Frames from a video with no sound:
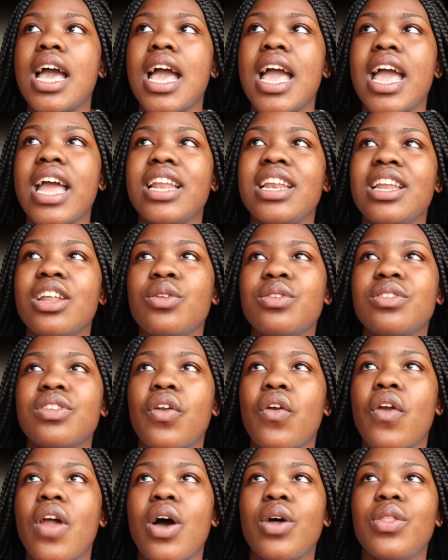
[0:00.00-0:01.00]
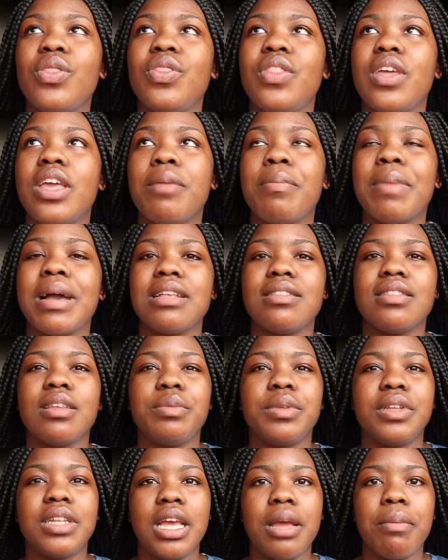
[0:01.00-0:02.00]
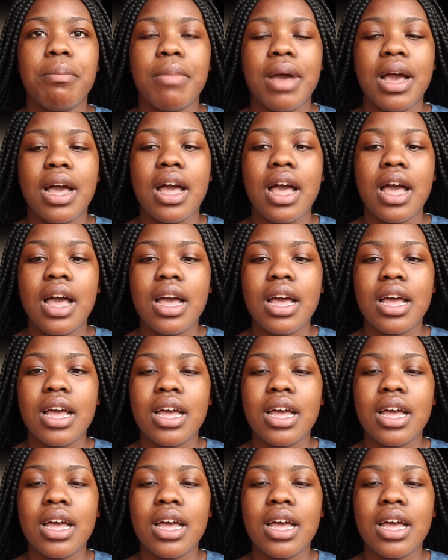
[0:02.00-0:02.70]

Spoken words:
and it was around there by September.